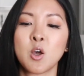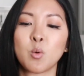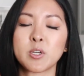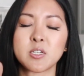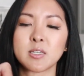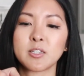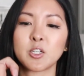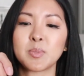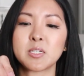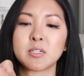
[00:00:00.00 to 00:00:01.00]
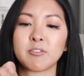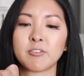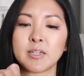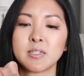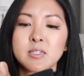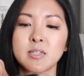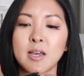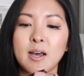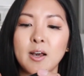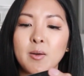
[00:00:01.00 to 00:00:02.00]
which is a little bit different,
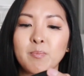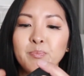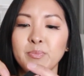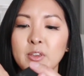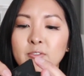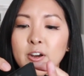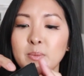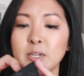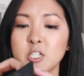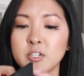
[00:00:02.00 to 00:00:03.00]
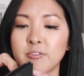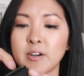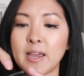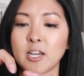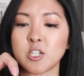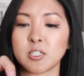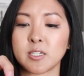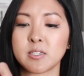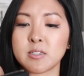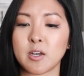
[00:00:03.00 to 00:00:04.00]
very much different
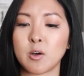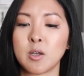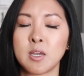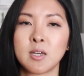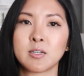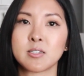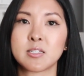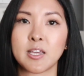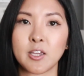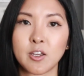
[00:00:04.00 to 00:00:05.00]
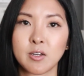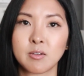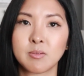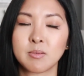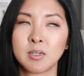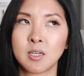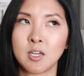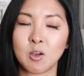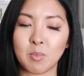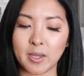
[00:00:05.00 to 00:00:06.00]
actually. So I'll just take
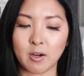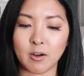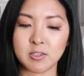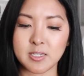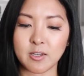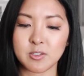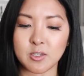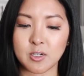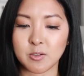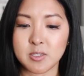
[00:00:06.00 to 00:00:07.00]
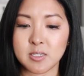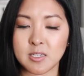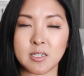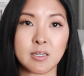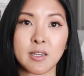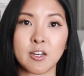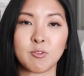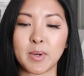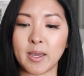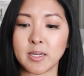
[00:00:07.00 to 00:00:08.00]
my cards out so you don't see any of
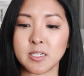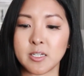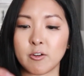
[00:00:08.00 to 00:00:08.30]
my ID or